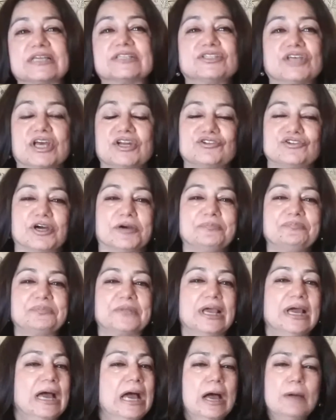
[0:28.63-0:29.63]
etc.
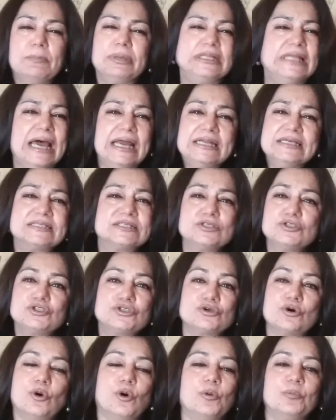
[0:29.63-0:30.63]
But that isn't
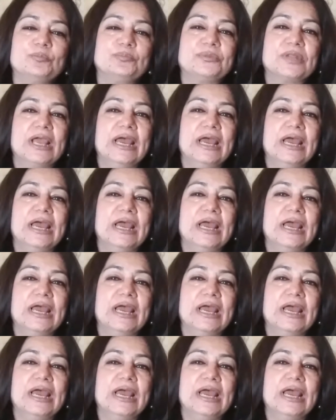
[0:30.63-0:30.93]
so.